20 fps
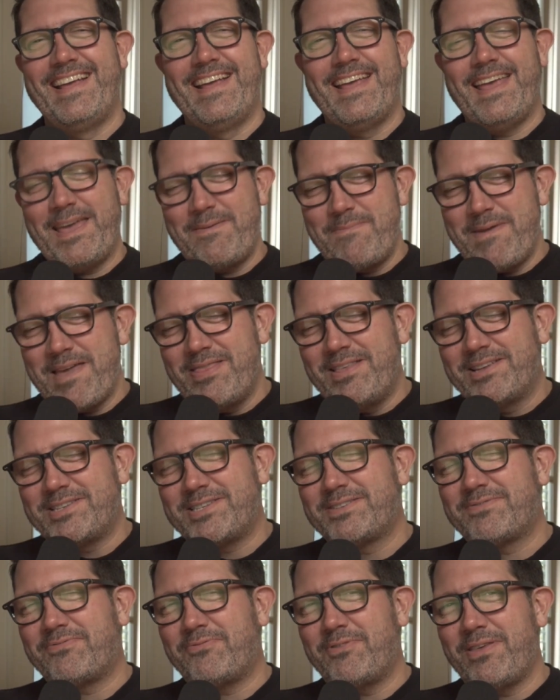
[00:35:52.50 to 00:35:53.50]
Hey, man,
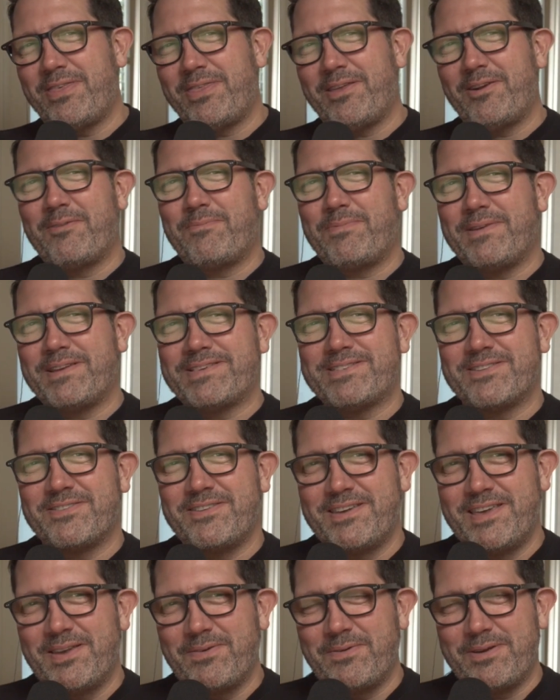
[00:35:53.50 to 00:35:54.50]
this is free therapy, so
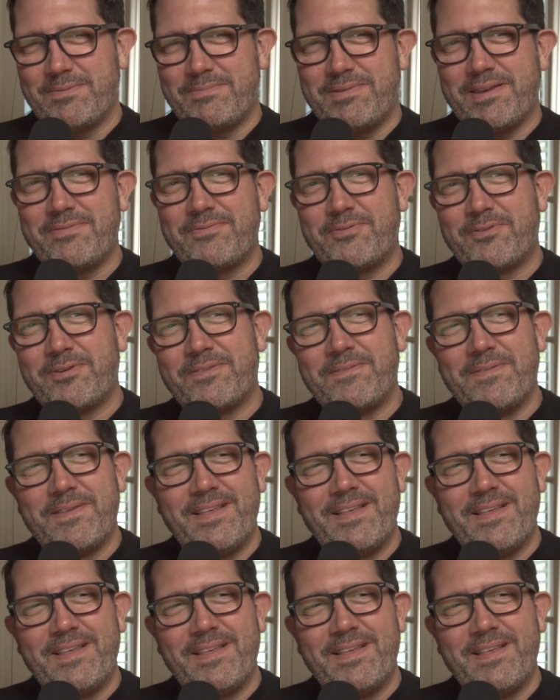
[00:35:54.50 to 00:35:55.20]
you get what you pay for.